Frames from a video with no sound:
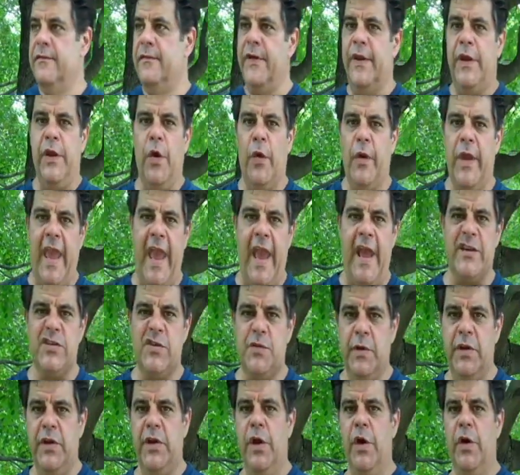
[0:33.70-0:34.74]
video
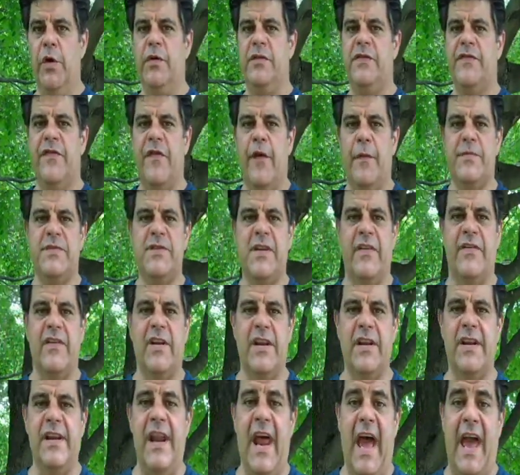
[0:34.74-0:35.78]
cast we do. It's from
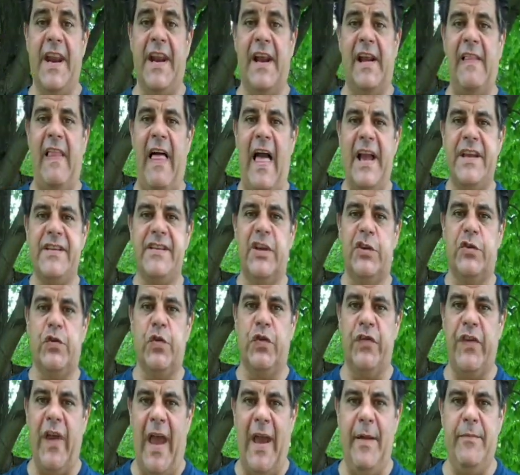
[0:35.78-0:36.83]
7 to 9 o'clock
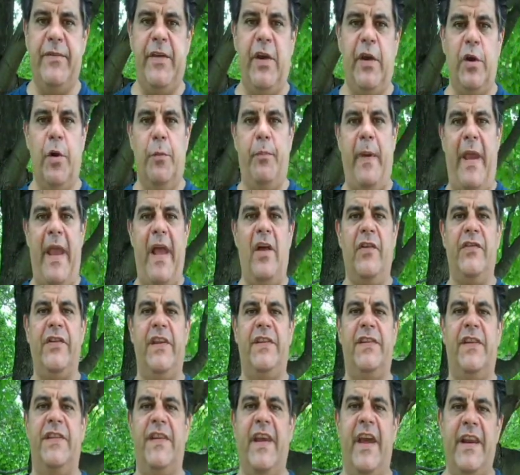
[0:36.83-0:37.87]
Central Time. Tell your pals,
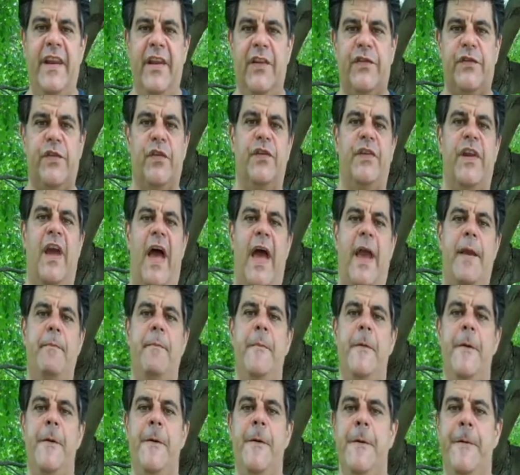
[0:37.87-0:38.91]
8 to 10 Eastern Time.
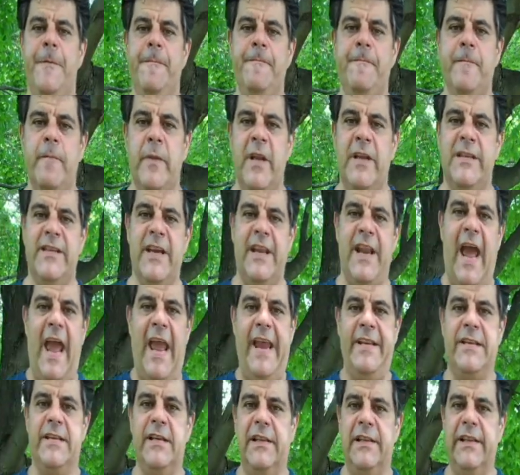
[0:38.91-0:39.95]

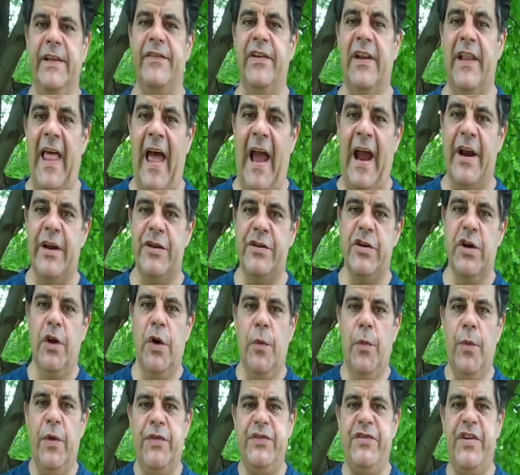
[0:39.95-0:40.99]
Tonight, Living Large
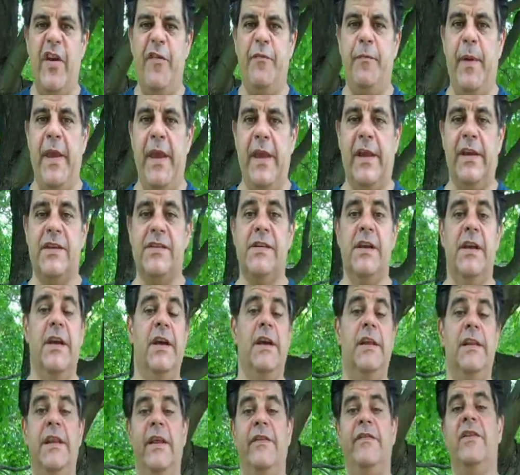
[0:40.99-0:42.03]
with Geoff Pinkus.
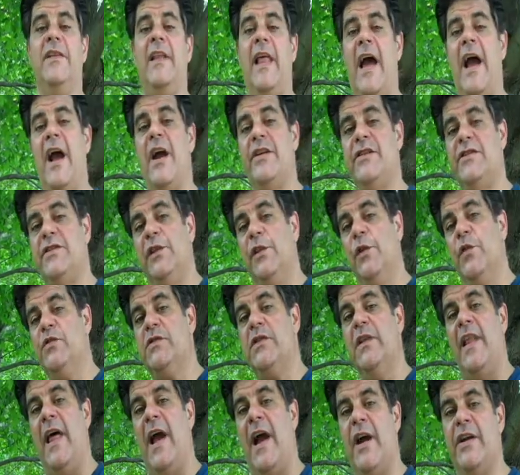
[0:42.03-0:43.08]
Living large,
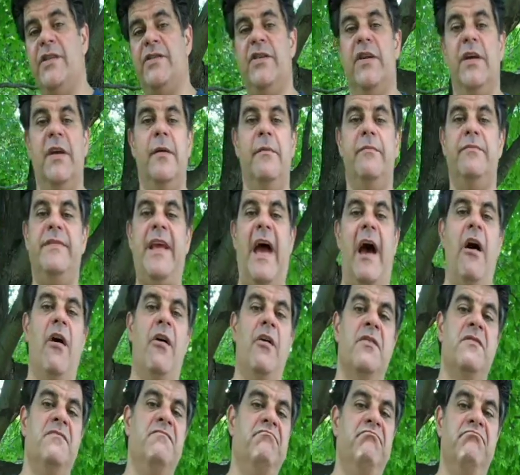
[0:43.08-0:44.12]
losing large,
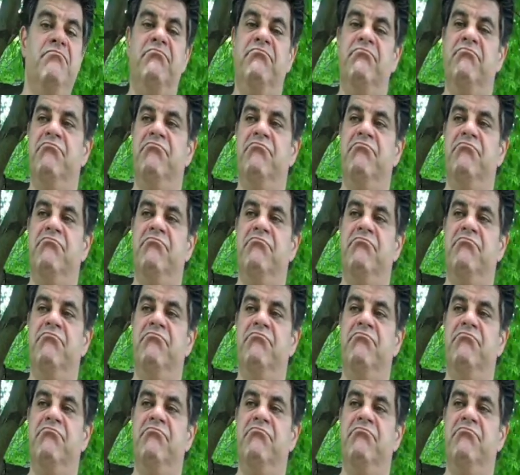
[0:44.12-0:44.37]
down,